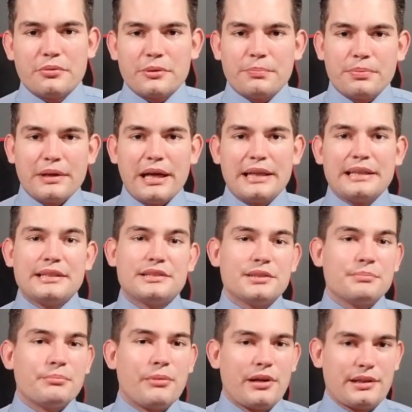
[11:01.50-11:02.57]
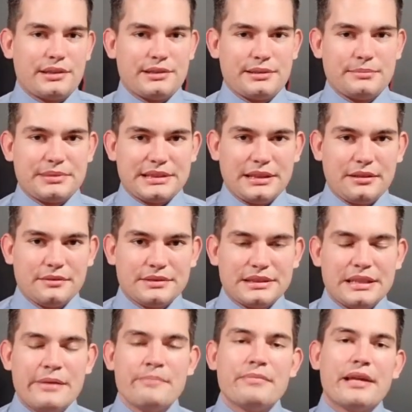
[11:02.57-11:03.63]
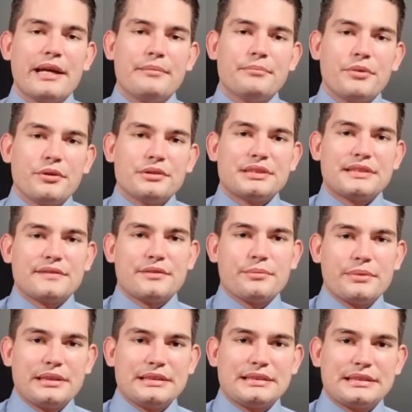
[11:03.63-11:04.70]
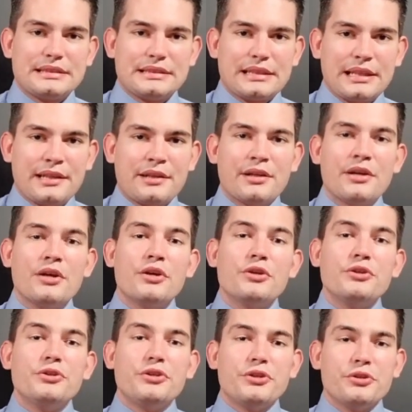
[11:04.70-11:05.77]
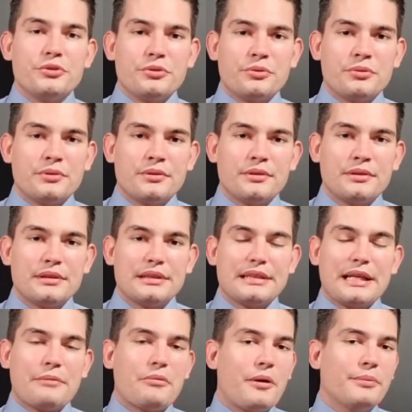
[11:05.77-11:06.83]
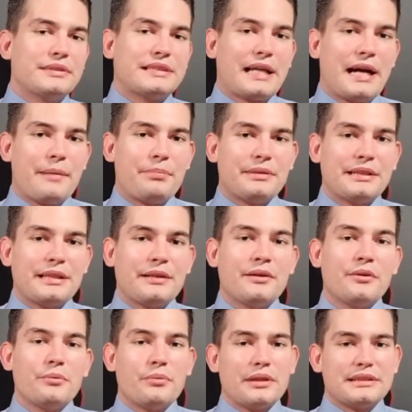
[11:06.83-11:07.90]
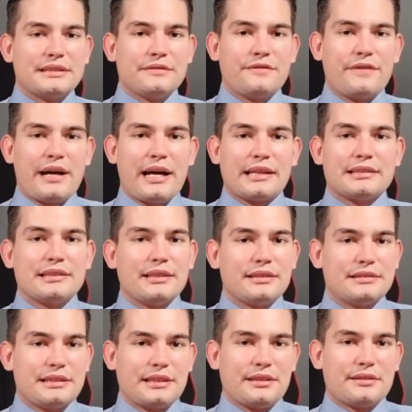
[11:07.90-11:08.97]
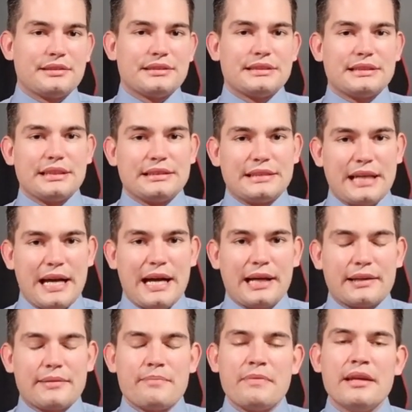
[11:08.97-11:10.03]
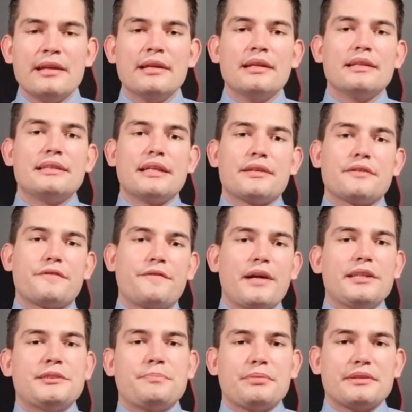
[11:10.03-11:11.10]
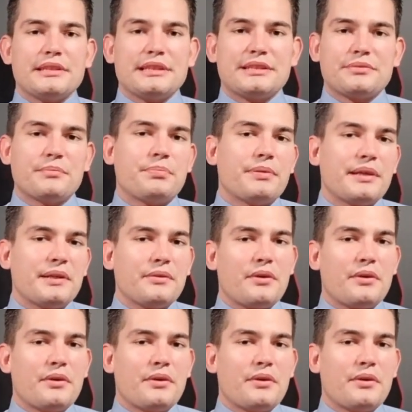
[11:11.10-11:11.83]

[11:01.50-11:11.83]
who were planning to martyr themselves. And most of the witnesses there knew that what was happening was in fact a terrorist attack. Now the French police would play